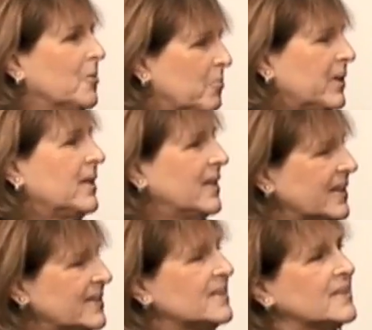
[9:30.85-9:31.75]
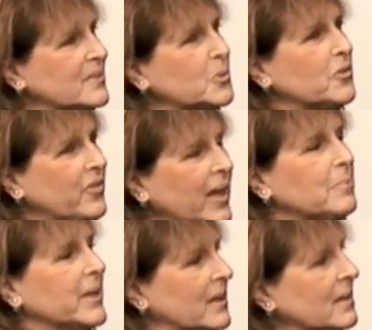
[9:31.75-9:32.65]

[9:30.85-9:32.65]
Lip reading: but we're family.